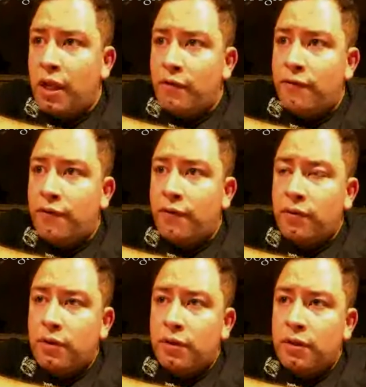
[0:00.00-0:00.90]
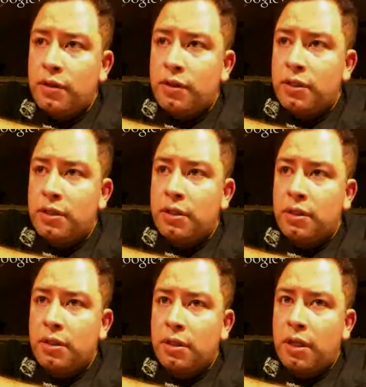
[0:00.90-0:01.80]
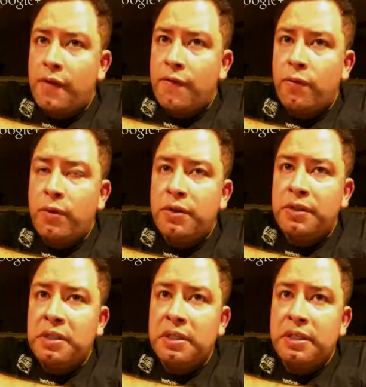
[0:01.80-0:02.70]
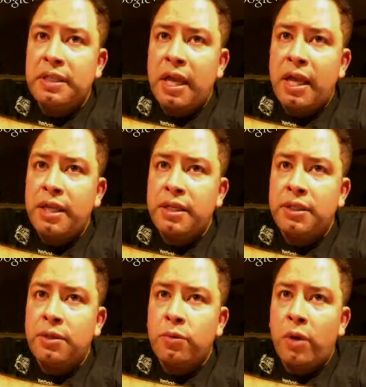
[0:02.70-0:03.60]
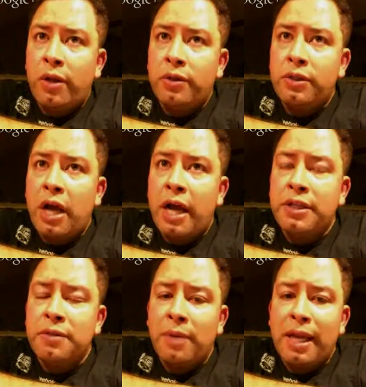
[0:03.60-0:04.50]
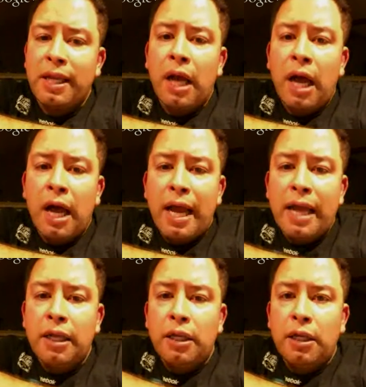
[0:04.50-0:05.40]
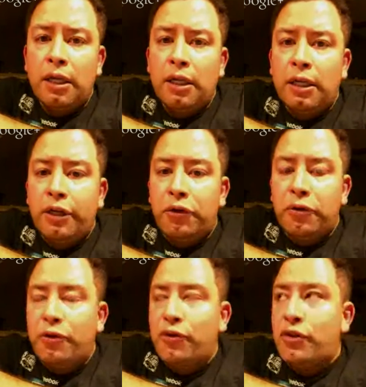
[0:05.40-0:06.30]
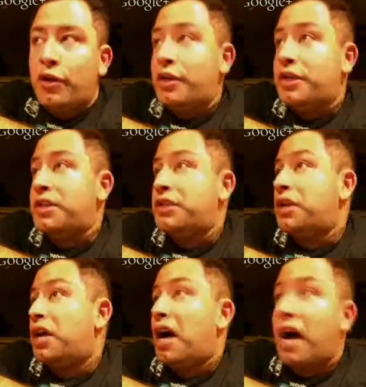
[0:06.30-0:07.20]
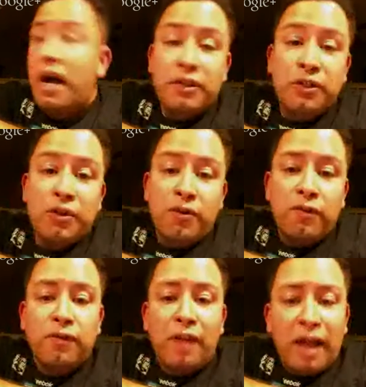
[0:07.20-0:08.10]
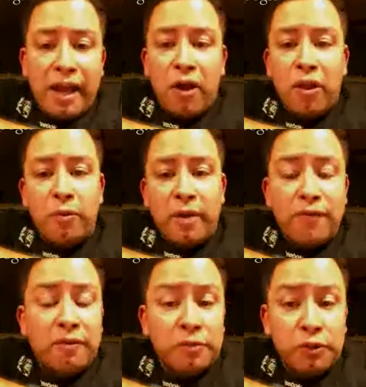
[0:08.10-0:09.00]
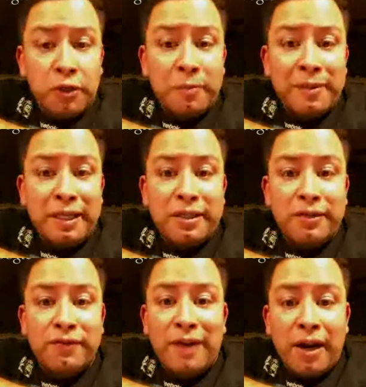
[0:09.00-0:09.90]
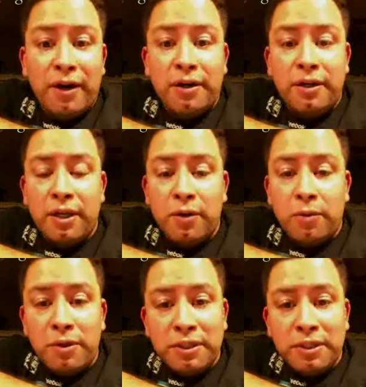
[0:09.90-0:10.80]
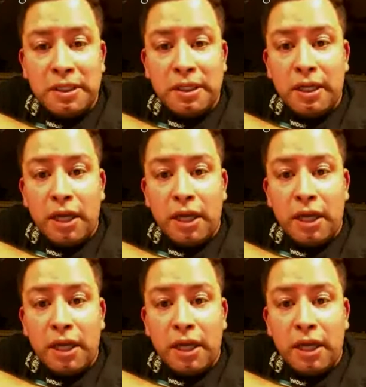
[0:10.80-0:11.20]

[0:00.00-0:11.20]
if if Wilson says, well, Todd's my guy, does Hasso fly all the way from Germany to fire Doug Wilson?